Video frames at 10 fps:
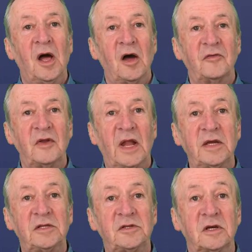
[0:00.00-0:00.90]
of
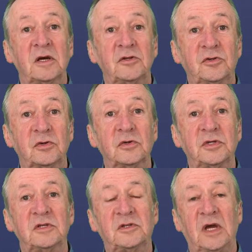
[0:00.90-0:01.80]
later
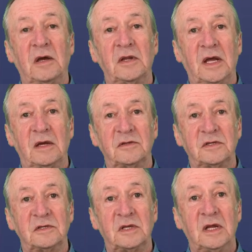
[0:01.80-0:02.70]
Georgian
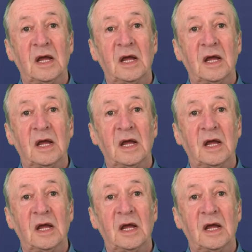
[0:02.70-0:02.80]
townhouses,